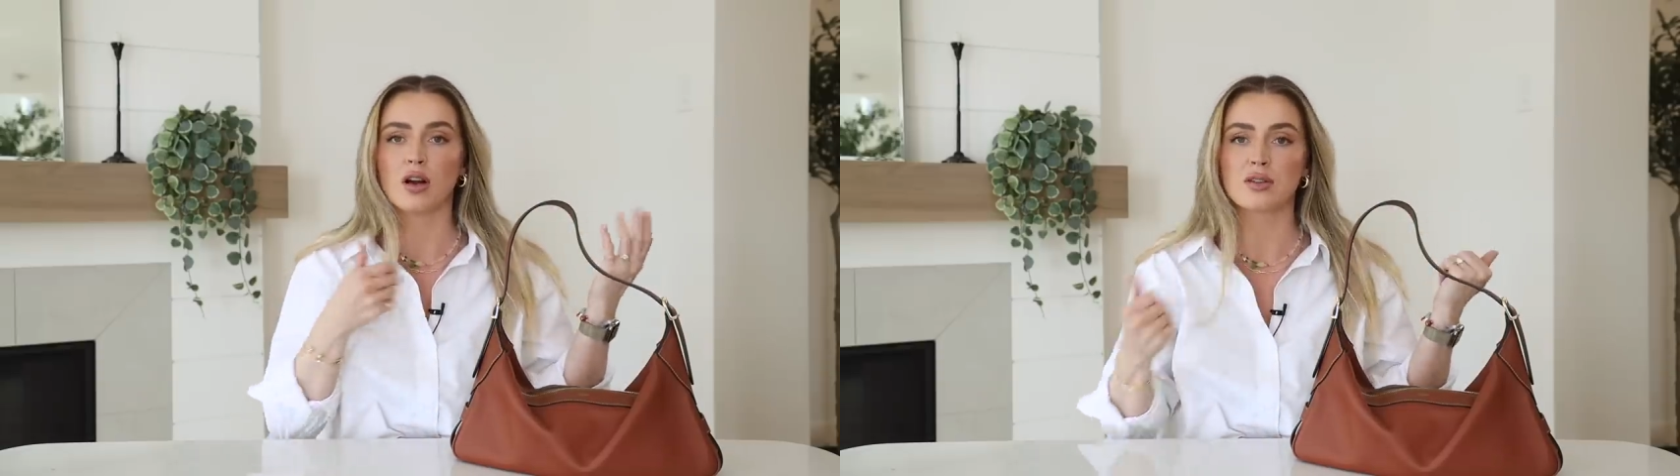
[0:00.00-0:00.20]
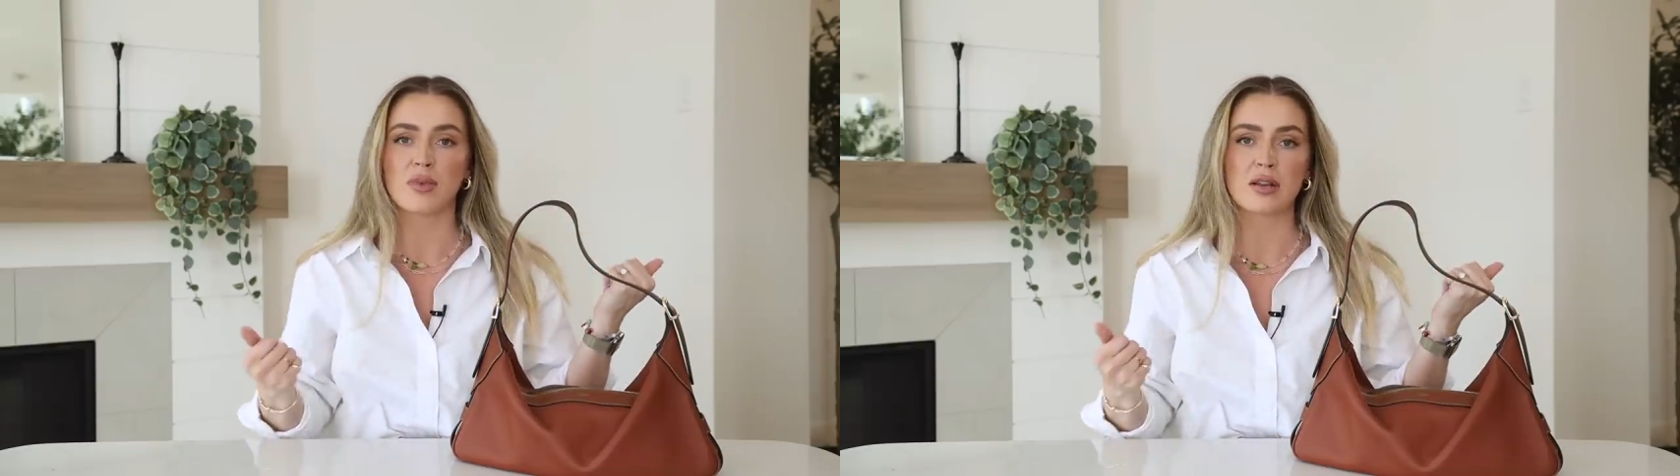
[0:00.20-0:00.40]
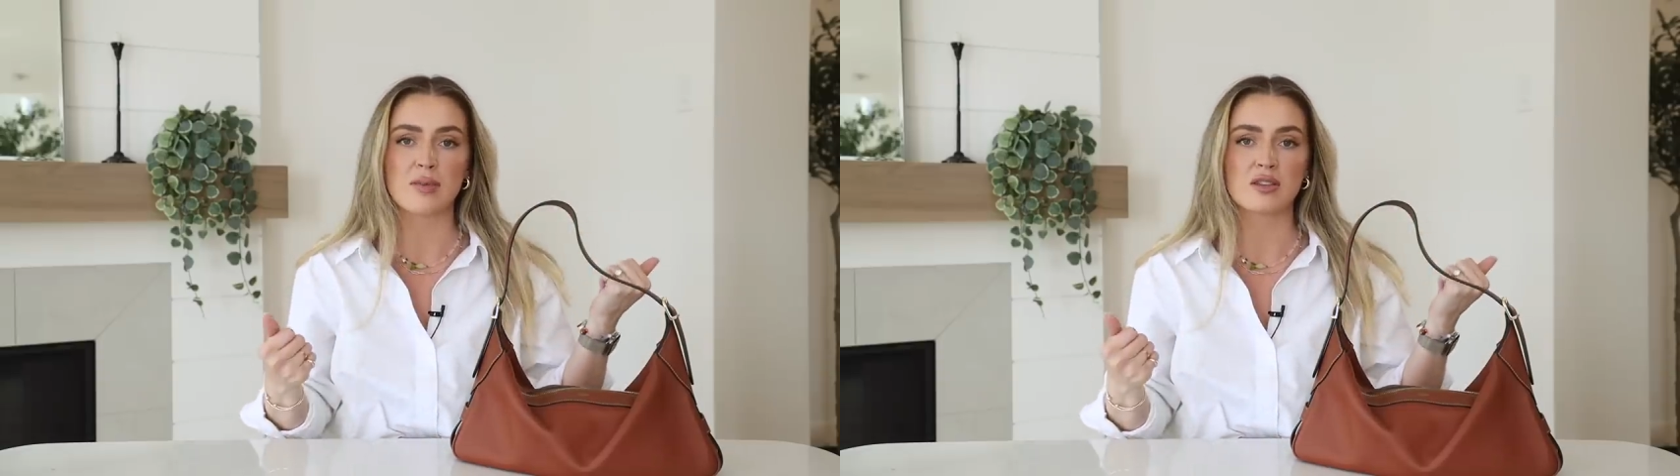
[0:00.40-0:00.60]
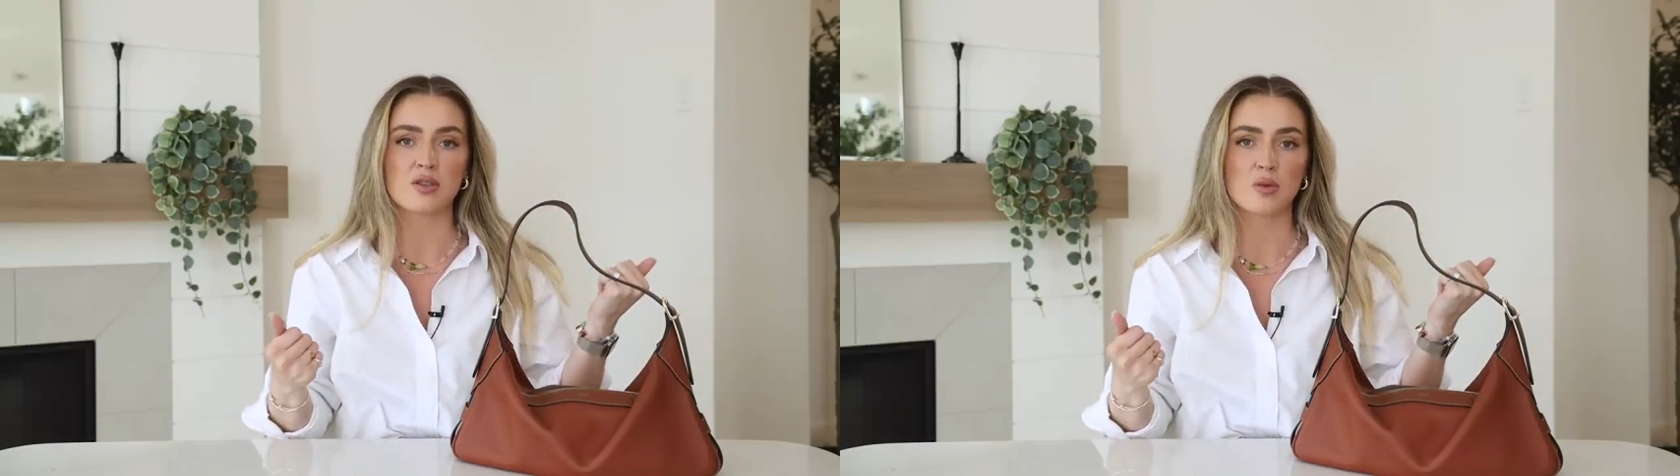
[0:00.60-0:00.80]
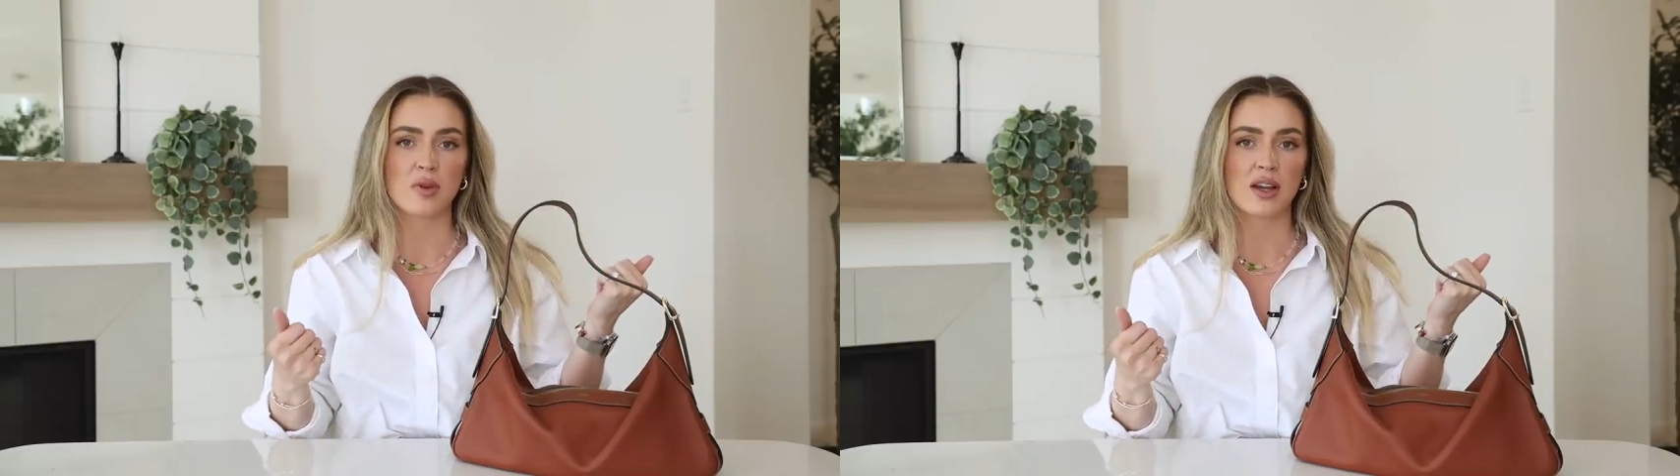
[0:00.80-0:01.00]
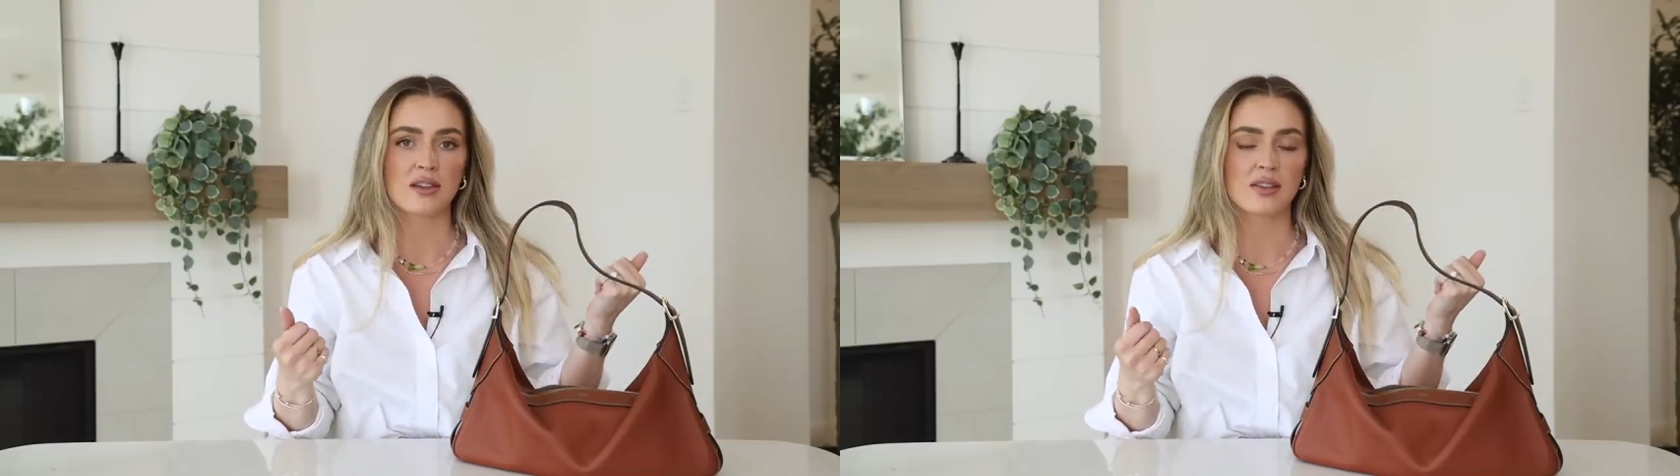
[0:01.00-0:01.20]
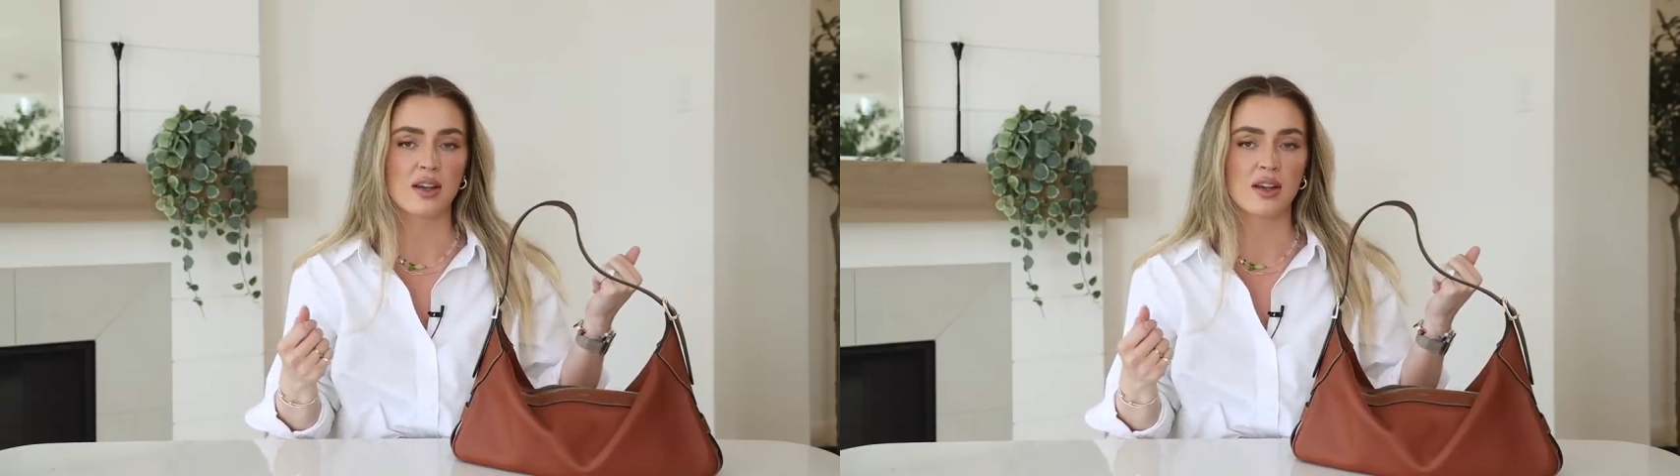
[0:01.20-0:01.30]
crossbody messenger bags.